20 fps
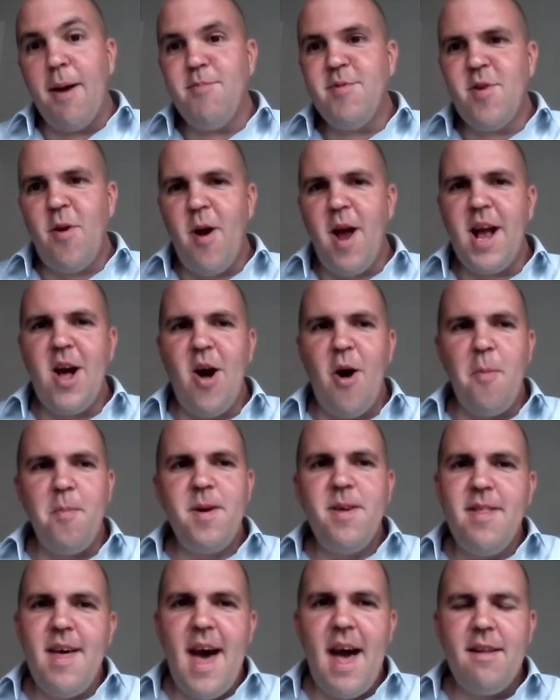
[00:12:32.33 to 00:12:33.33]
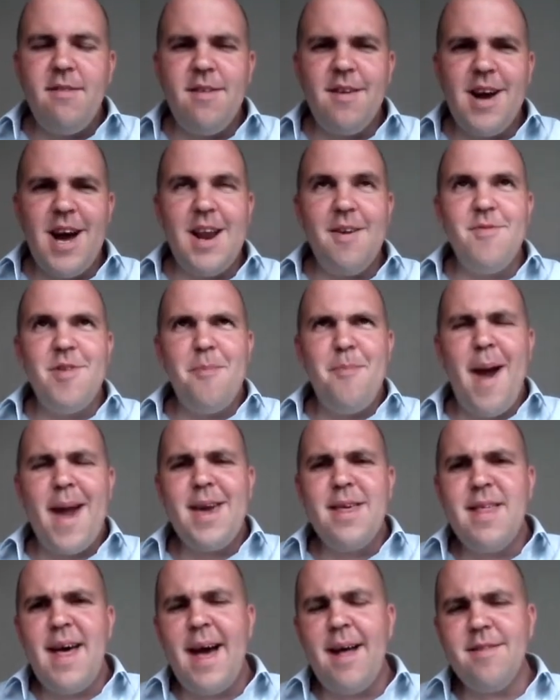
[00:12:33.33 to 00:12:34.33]
sorry, I can't be there to kind of
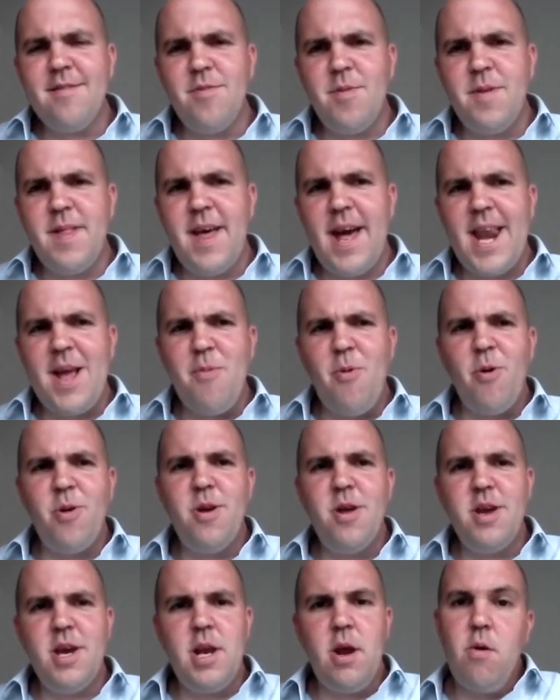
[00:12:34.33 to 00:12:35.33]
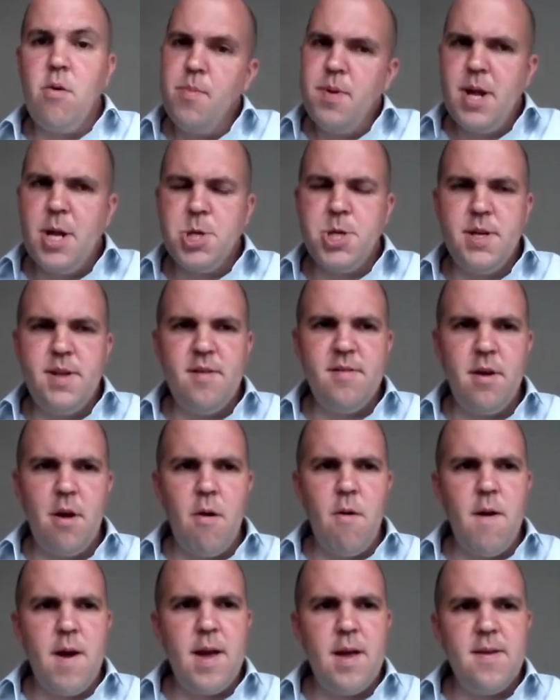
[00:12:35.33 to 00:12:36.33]
debate that with anyone, you know, who potentially
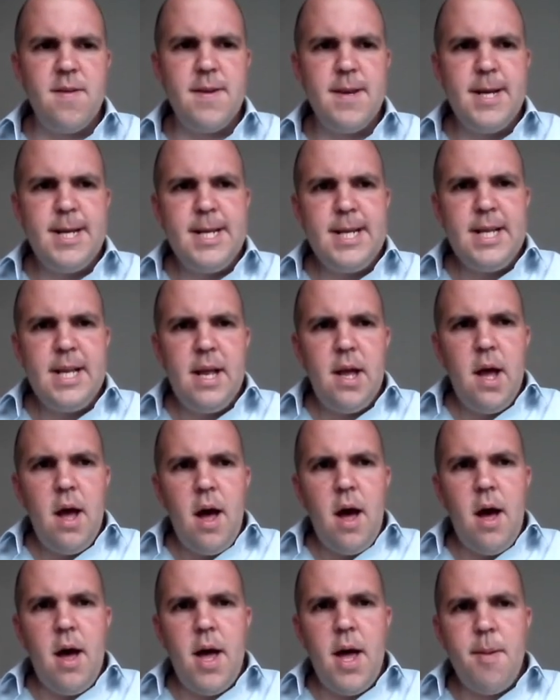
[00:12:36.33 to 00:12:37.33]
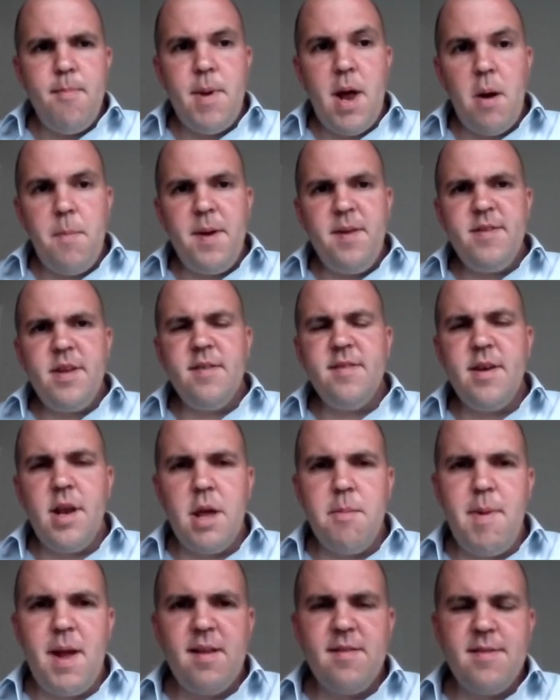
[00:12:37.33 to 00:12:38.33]
disagrees. Now, obesity
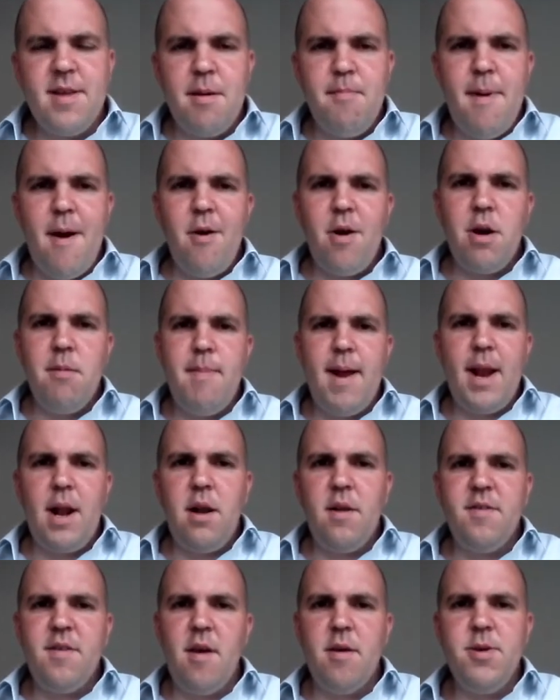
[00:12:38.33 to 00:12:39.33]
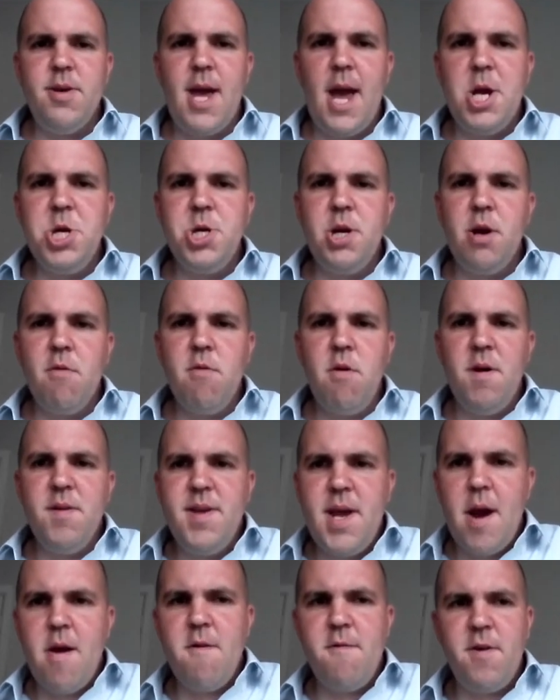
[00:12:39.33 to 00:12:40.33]
certainly meets the American Medical Association
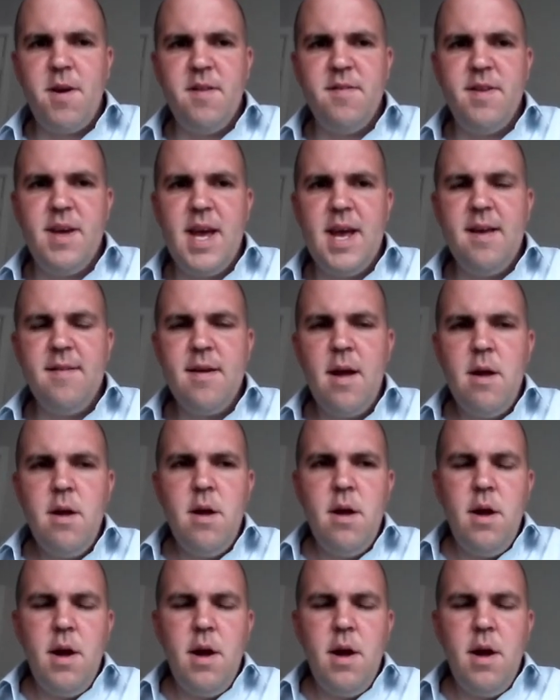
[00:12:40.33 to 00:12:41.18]
criteria for disease.